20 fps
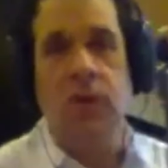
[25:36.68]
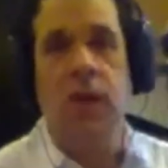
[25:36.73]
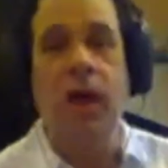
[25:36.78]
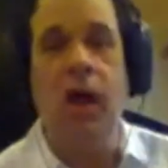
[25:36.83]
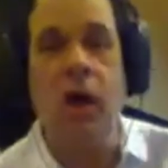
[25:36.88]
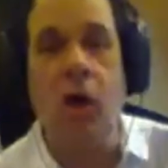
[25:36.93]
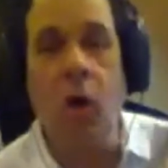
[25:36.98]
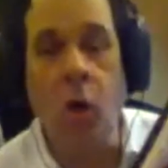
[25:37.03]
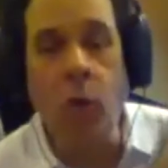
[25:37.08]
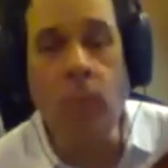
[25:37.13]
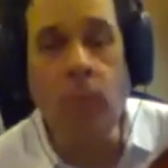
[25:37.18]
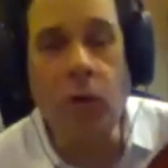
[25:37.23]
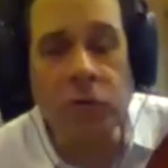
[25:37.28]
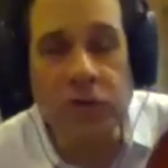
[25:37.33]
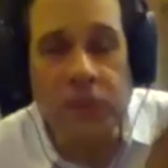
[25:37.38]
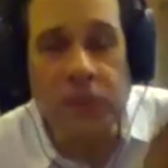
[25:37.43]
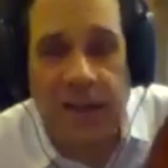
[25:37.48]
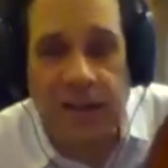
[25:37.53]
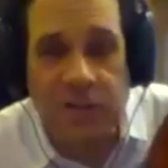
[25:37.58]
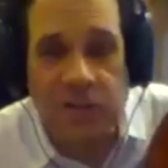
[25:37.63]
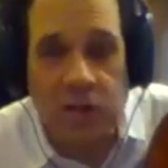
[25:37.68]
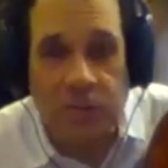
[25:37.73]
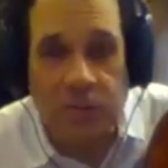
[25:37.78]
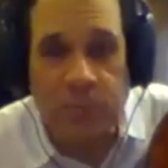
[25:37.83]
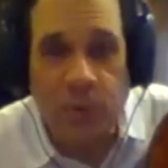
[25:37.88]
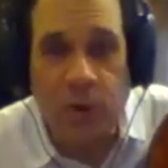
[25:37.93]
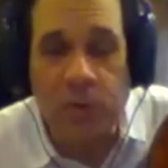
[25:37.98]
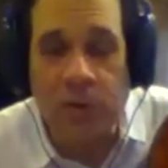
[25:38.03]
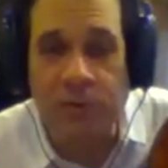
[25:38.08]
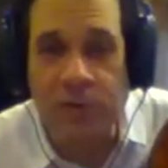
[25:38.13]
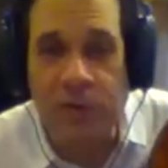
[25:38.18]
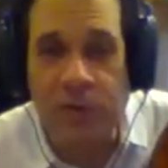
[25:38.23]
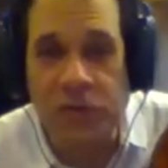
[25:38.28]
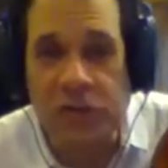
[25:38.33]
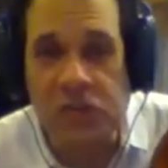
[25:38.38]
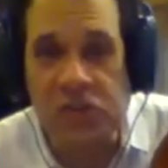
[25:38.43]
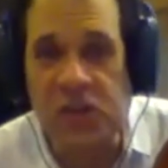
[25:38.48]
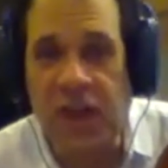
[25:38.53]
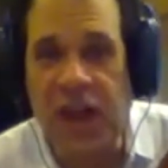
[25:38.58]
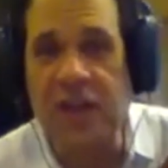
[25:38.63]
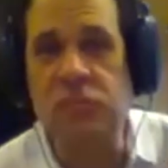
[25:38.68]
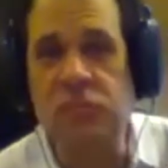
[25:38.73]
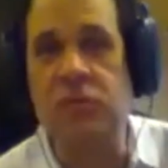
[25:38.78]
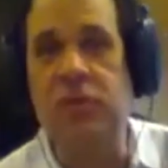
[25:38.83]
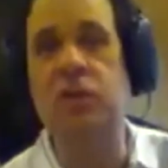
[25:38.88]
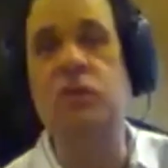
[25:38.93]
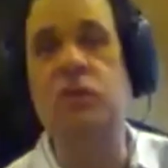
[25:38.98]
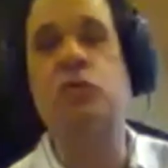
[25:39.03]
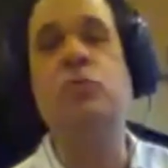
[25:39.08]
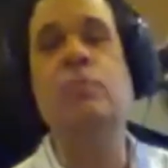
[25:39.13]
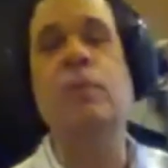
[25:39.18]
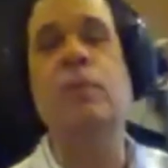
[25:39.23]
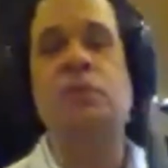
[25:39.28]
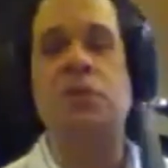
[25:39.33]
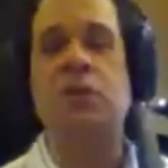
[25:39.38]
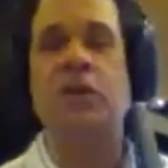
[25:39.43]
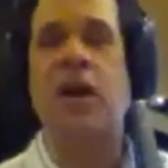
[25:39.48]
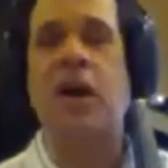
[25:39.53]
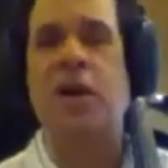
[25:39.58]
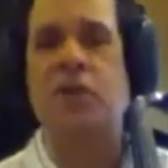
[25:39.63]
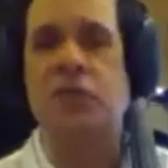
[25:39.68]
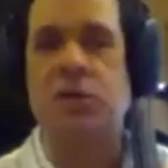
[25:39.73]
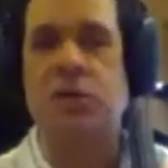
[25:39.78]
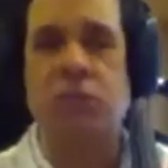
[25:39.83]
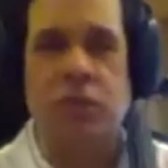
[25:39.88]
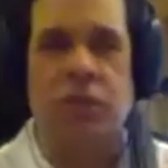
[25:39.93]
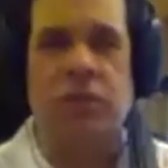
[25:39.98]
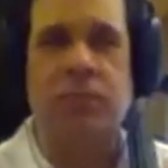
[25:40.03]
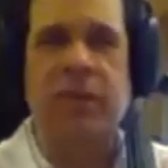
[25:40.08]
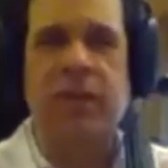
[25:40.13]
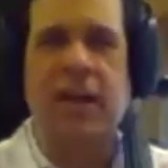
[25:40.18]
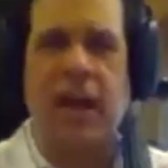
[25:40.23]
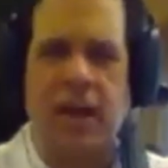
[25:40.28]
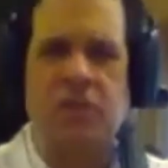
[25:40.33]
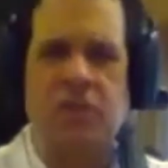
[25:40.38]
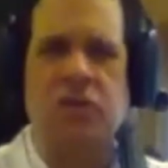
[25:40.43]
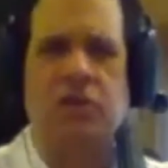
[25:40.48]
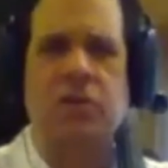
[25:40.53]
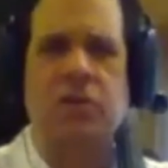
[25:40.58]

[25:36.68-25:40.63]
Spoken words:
almost get it to the point where it feels exaggerated, too much agogic rhythmic accent.